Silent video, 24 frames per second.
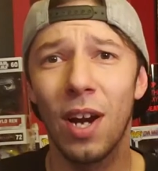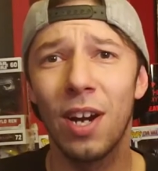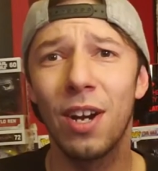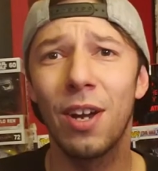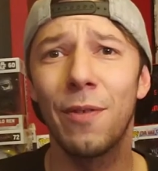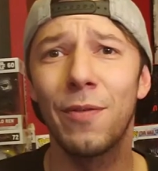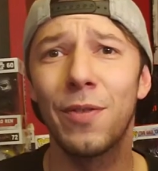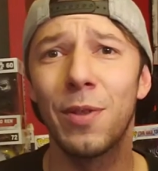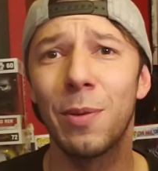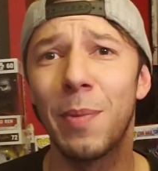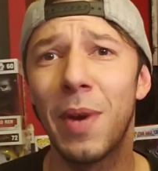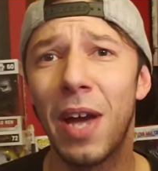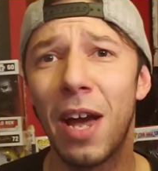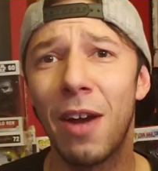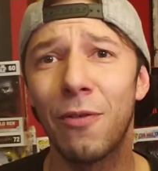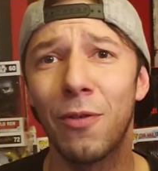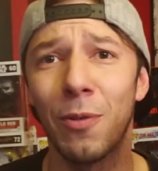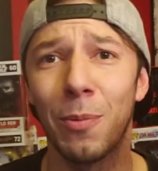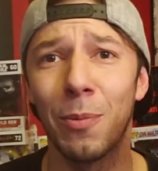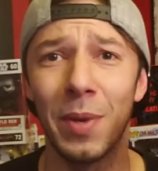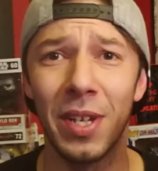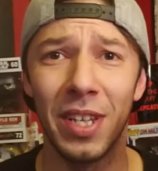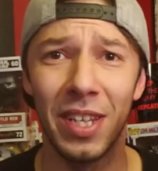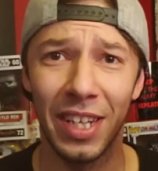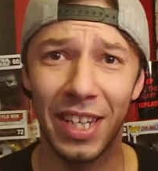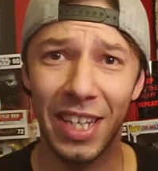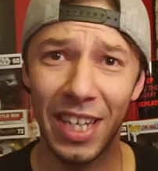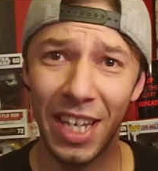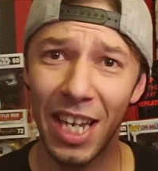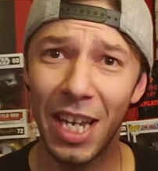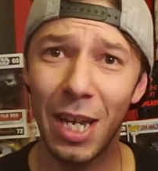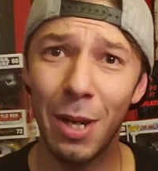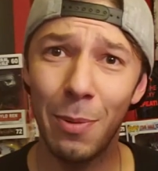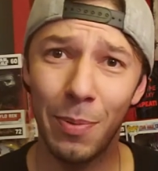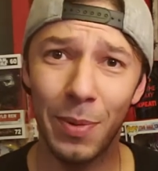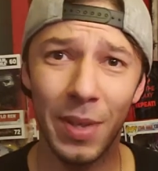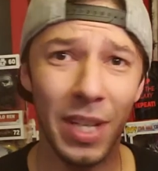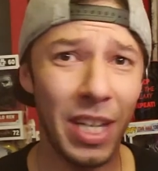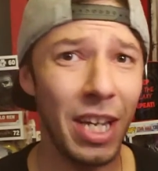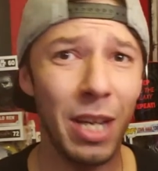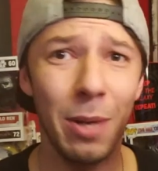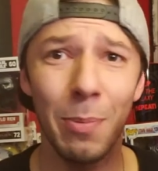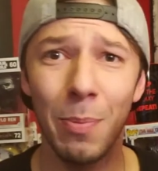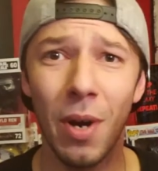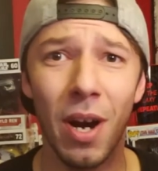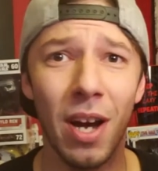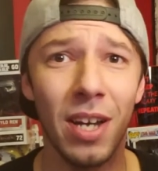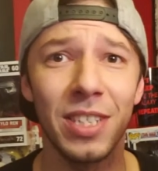right off the bat for me, the key
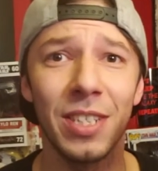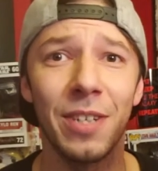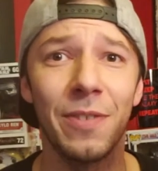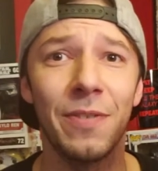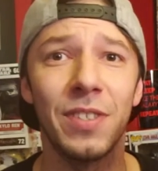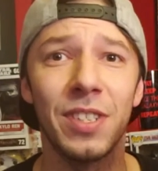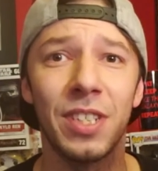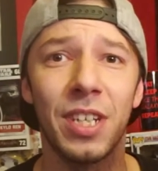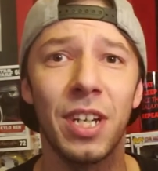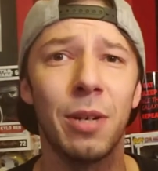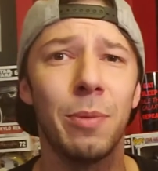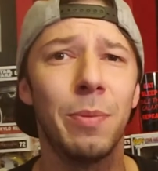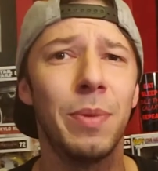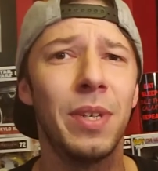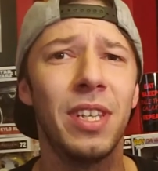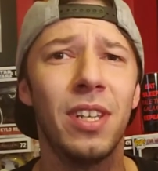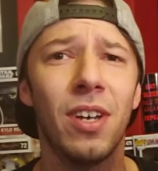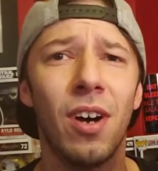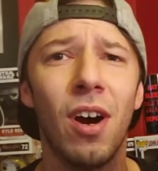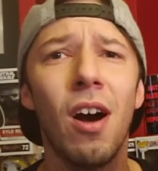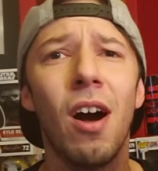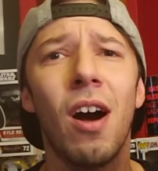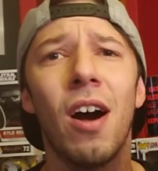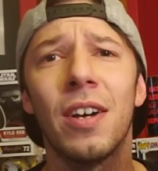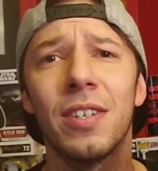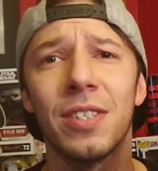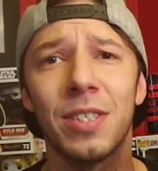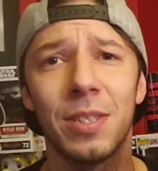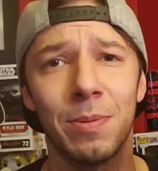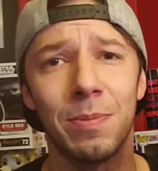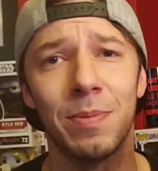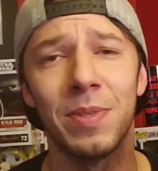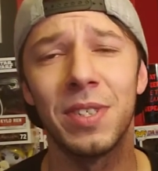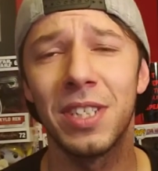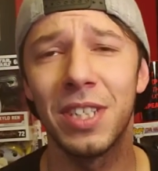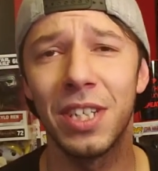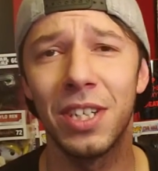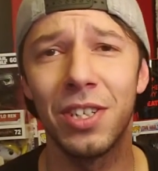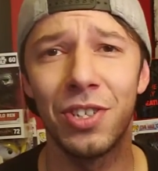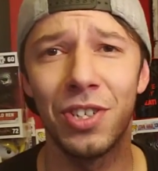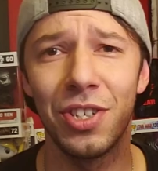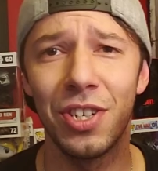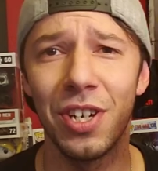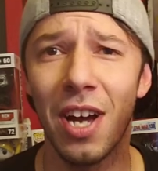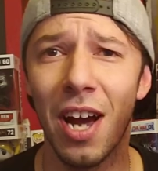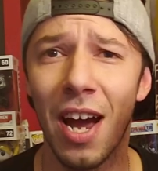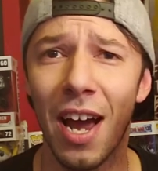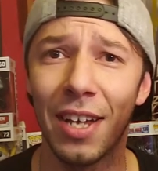key positive is going to be the awesome
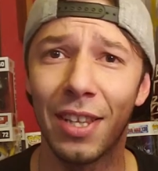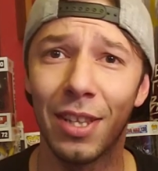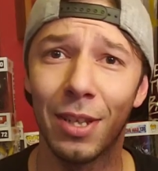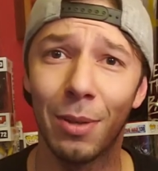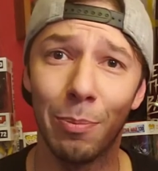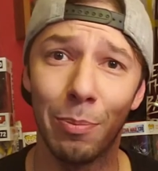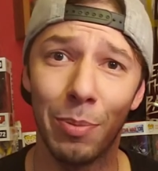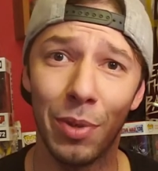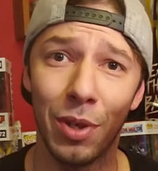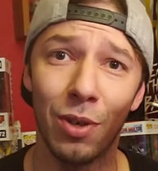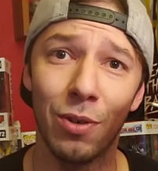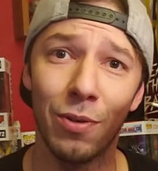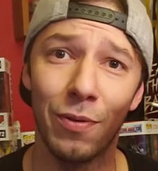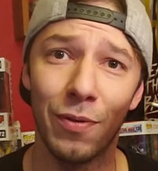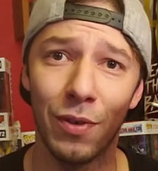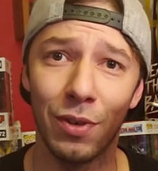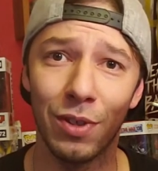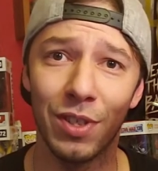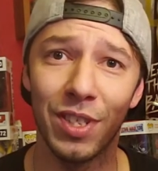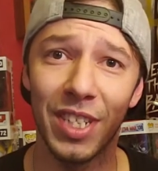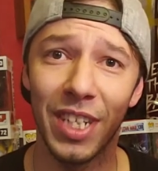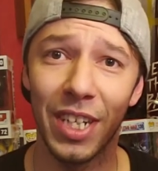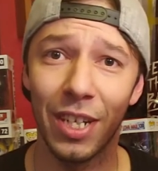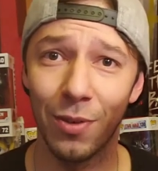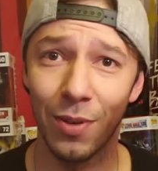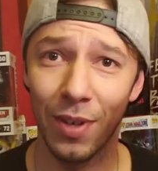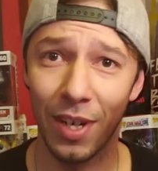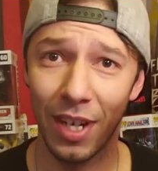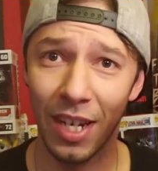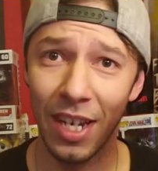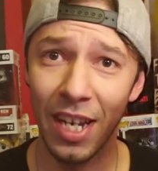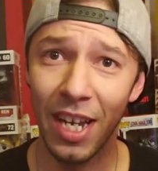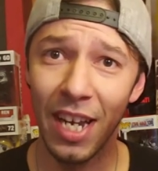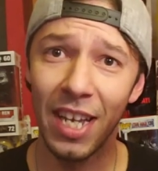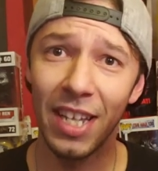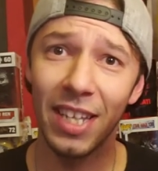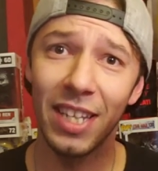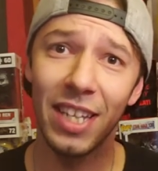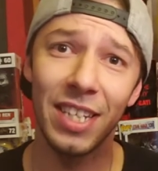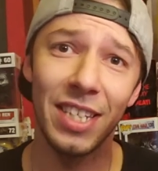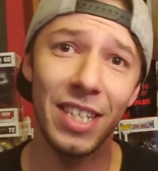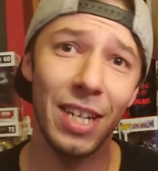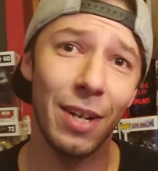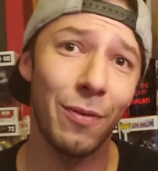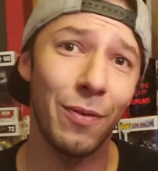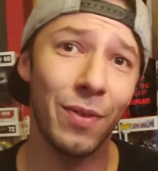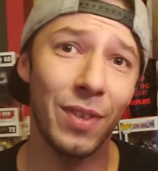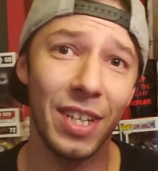CGI and the beautiful scenery. They
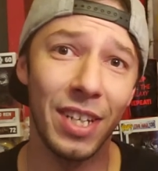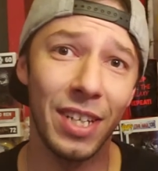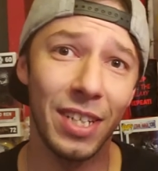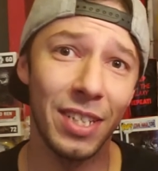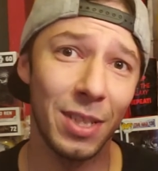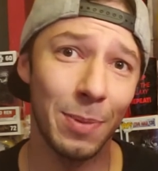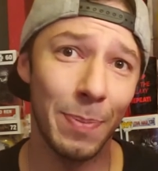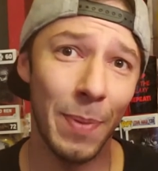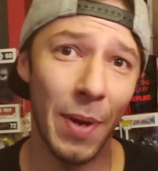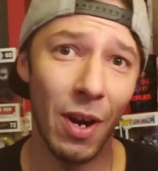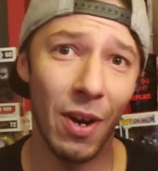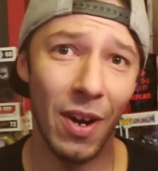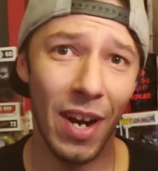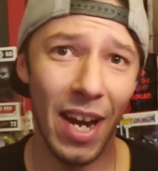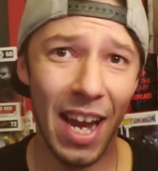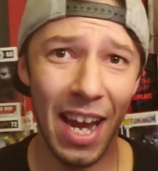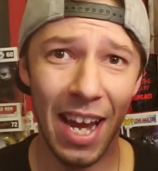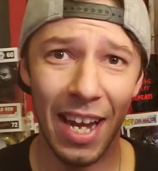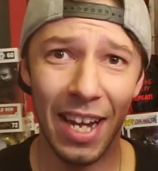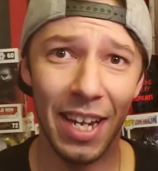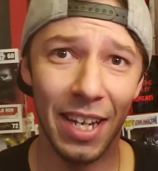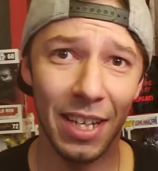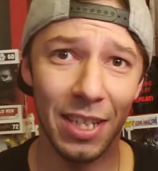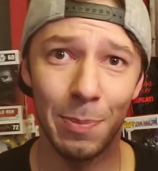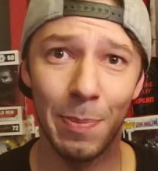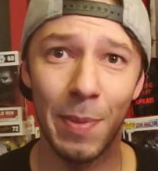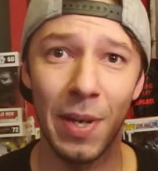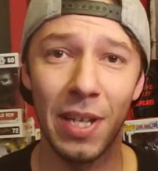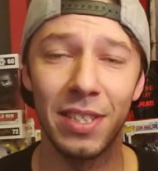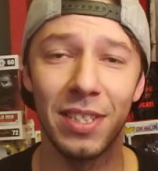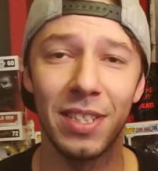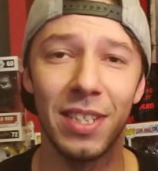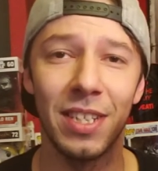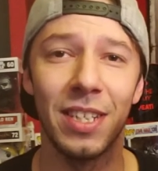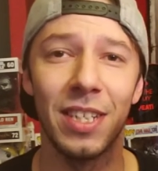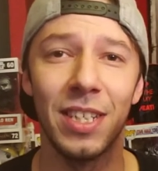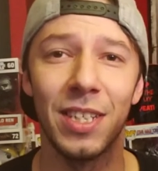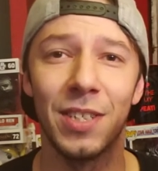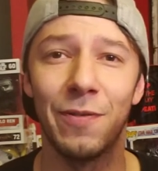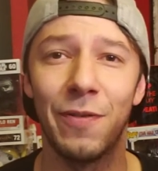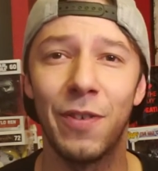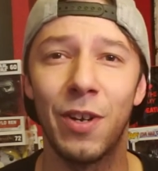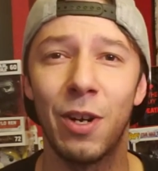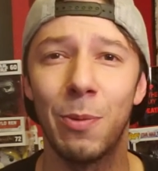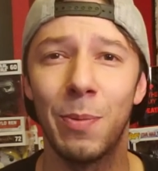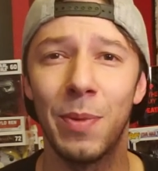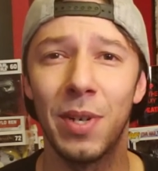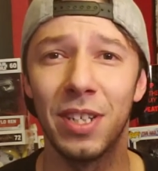definitely didn't spare any expense in this
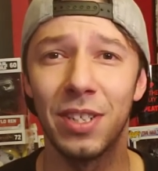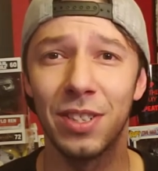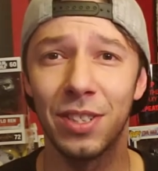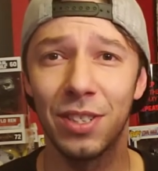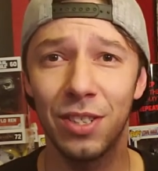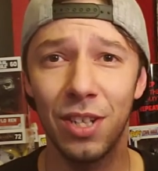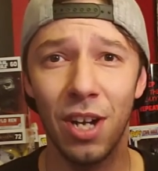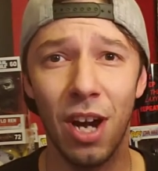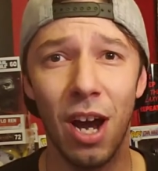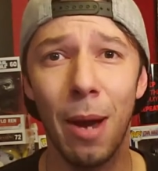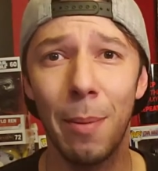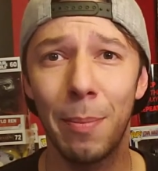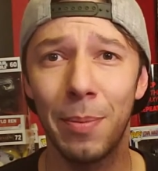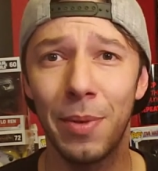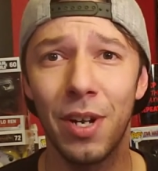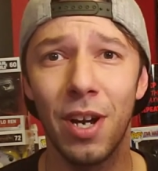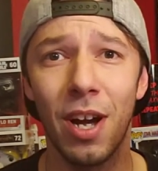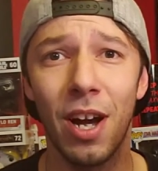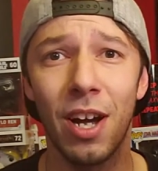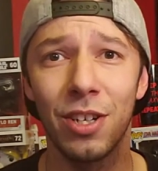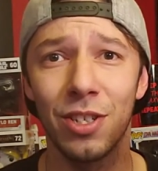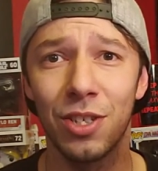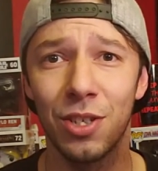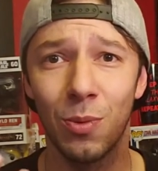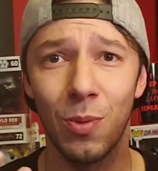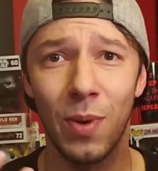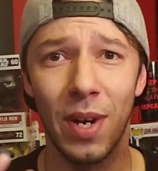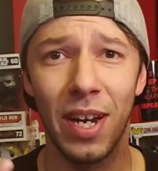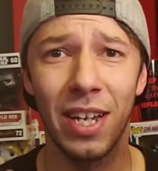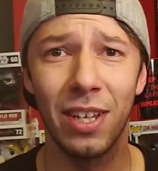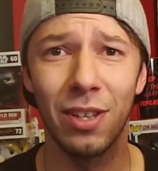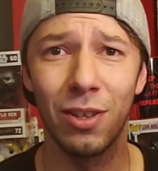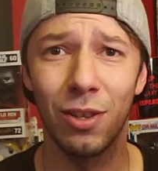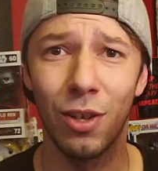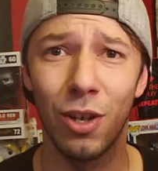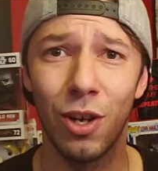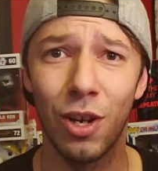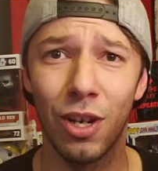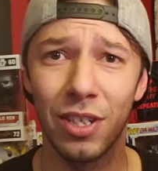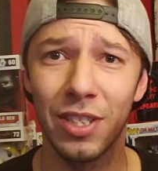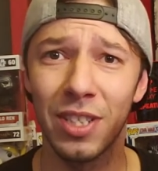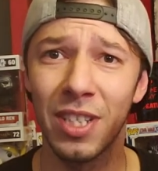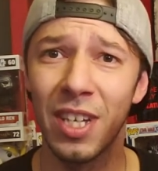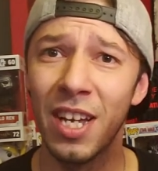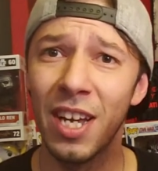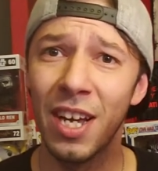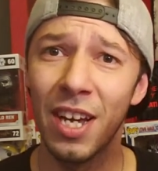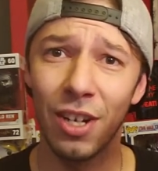film. It is top notch the way it
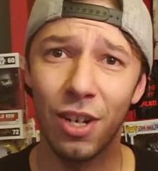looks.